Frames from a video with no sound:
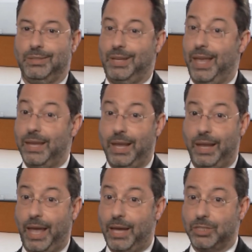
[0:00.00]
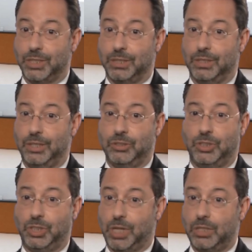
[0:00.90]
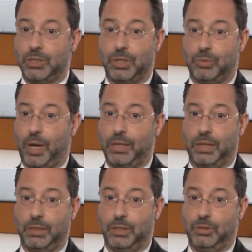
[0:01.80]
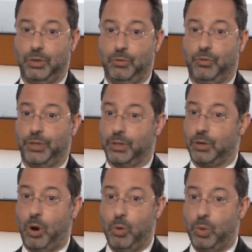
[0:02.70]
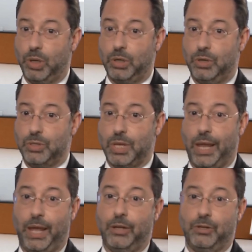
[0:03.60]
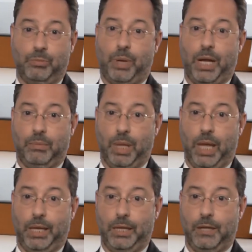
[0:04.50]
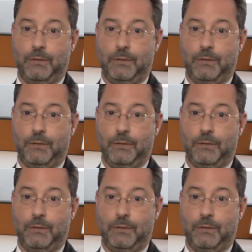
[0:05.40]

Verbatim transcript: taking action is just the right thing to do for your coworkers and your bottom line.